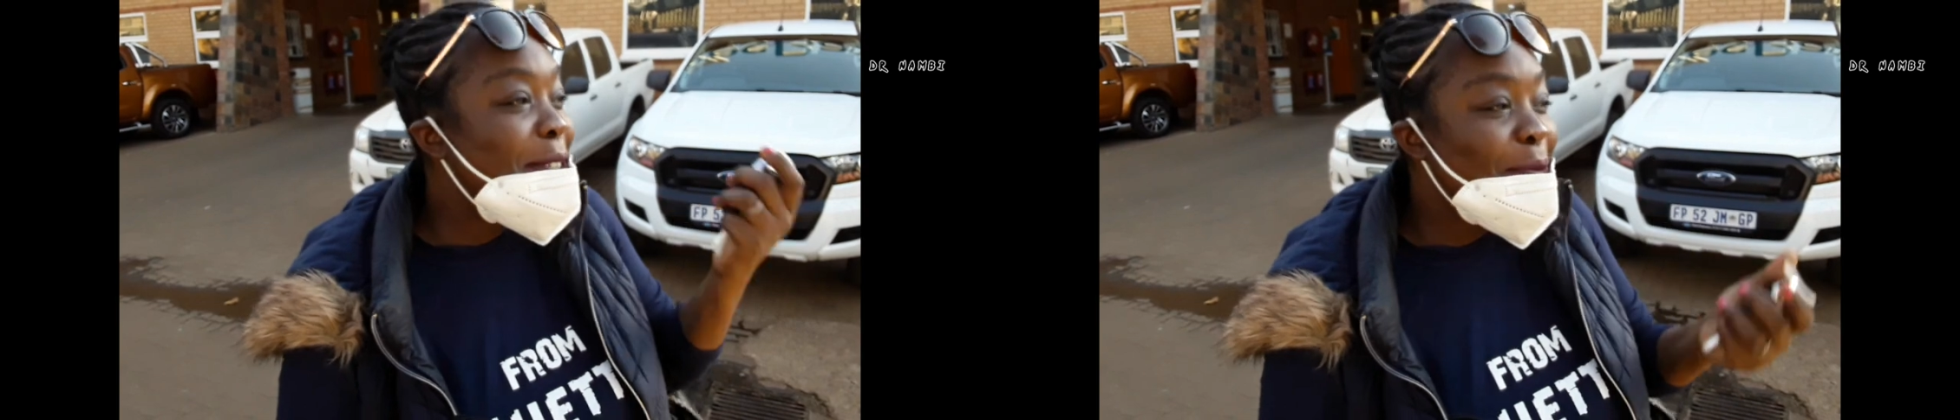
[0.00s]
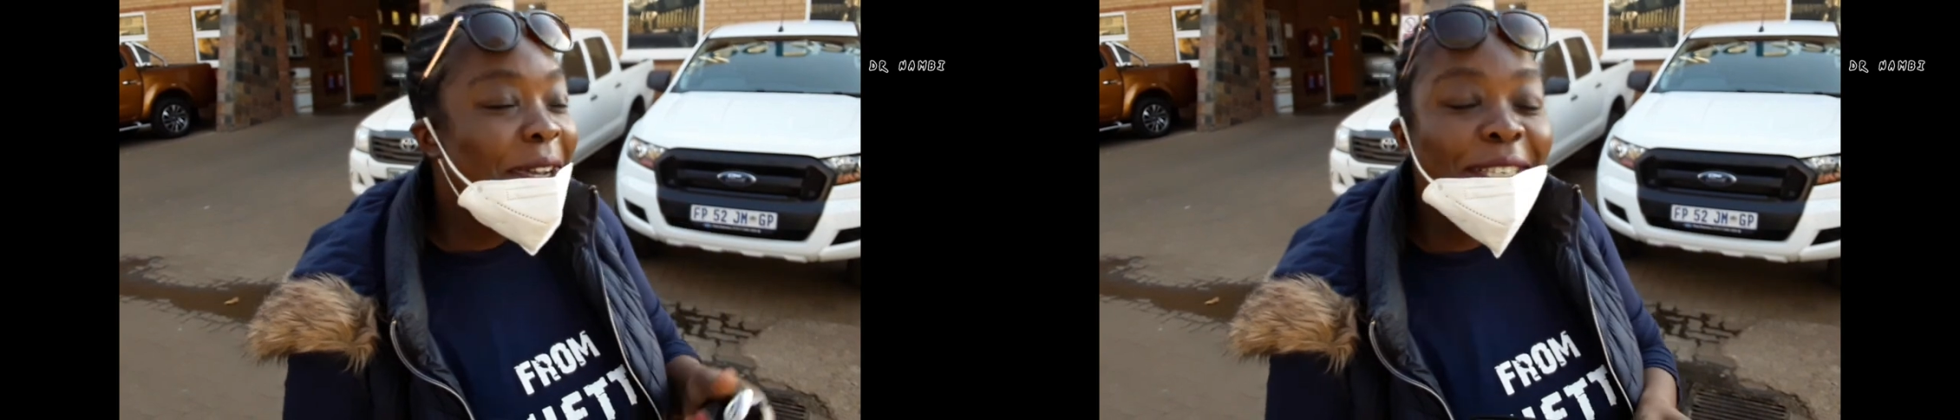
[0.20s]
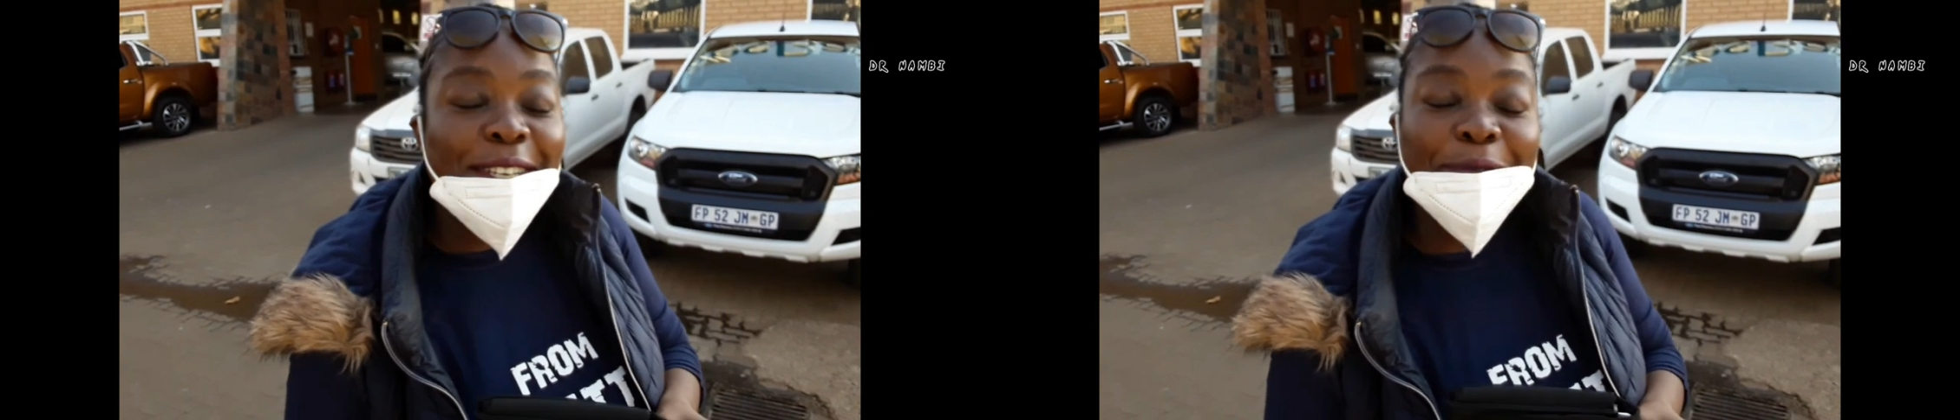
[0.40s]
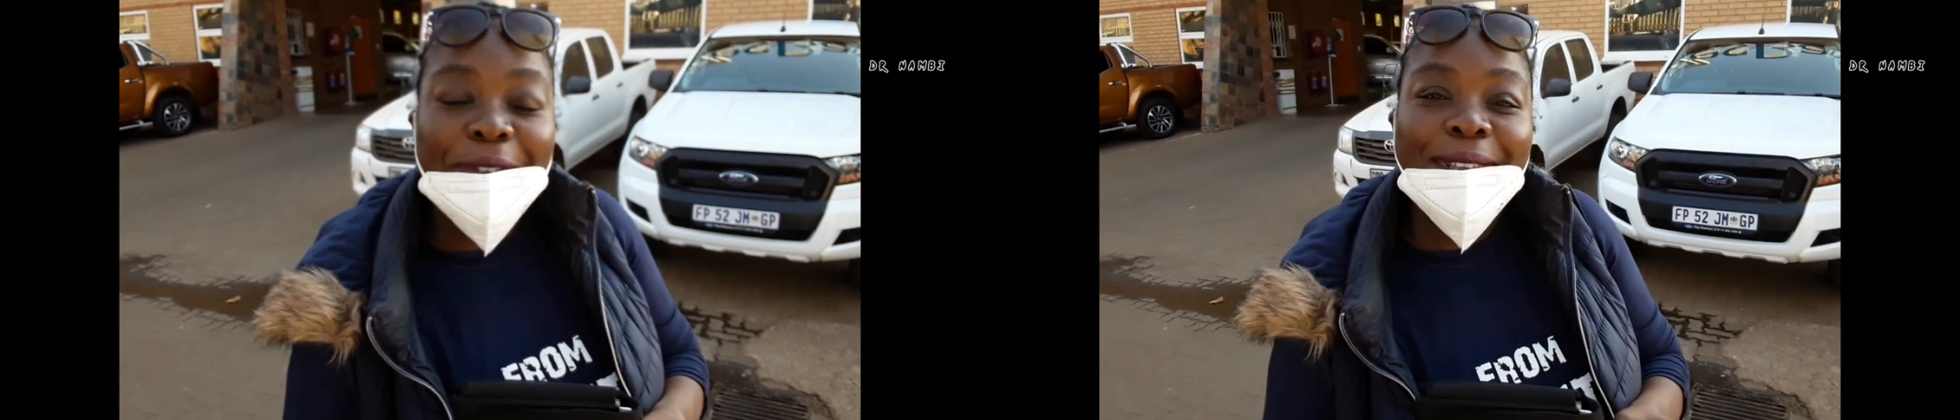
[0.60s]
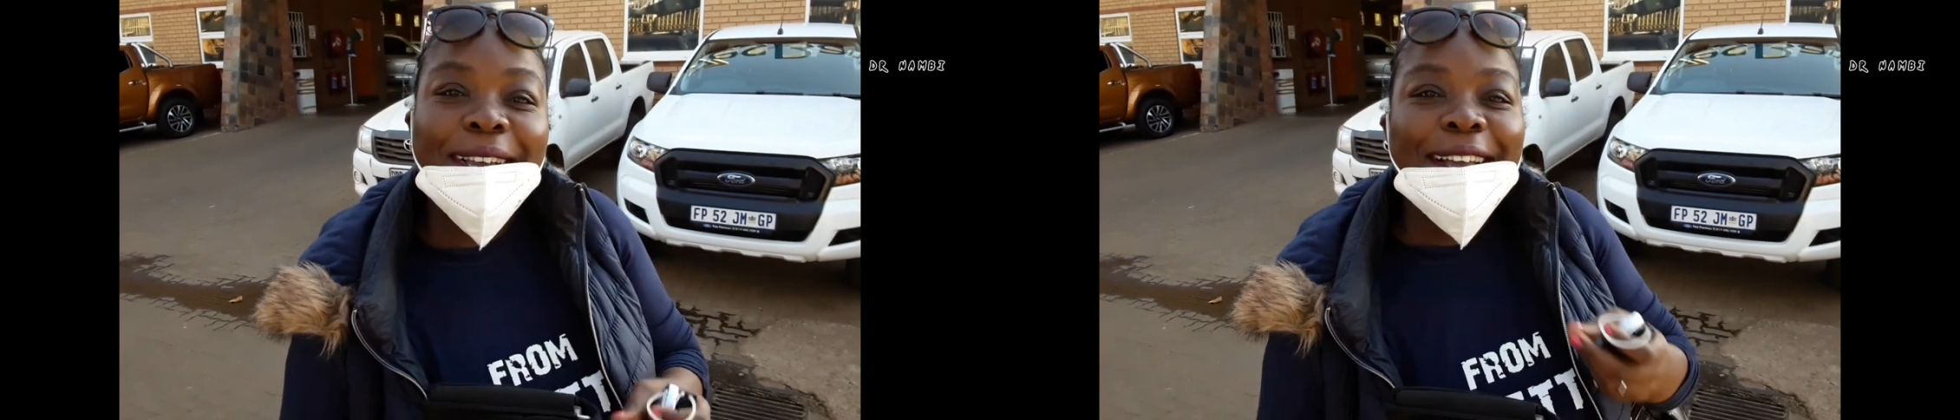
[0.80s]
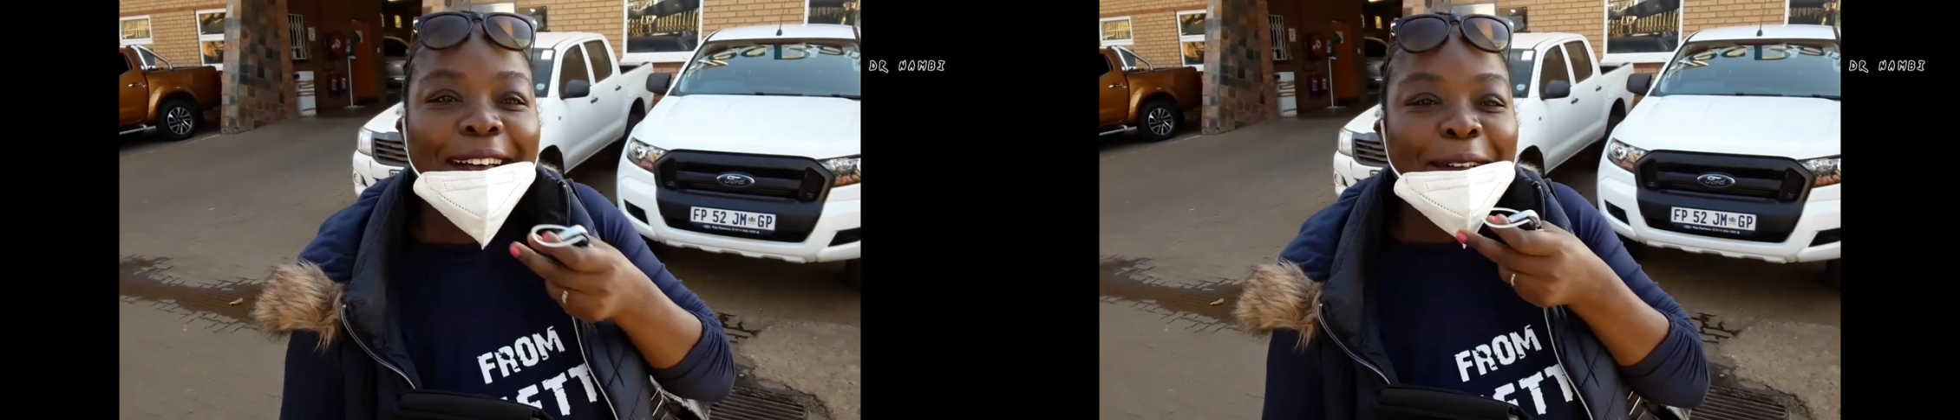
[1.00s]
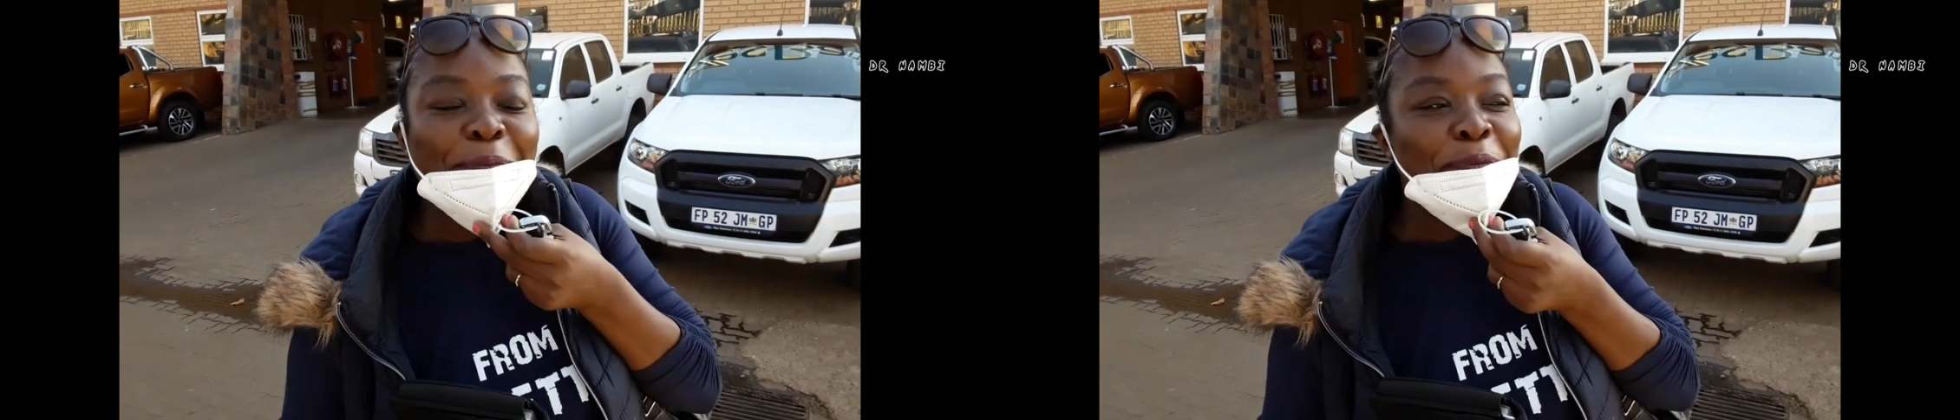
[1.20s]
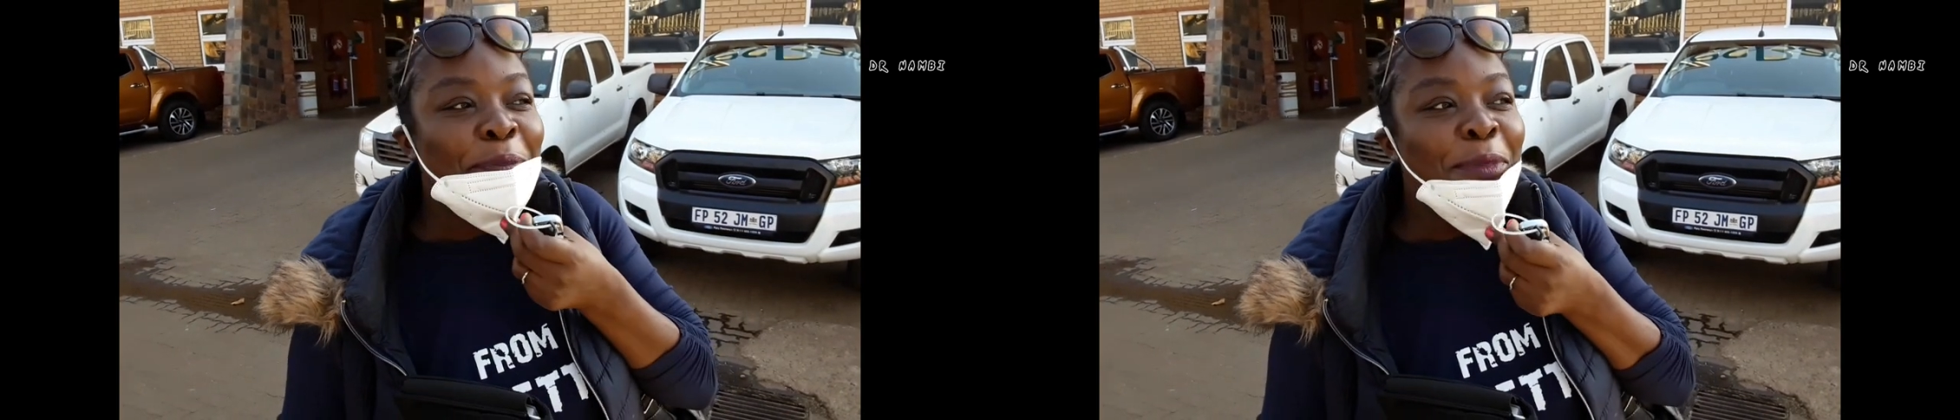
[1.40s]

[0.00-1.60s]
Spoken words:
just waiting for the car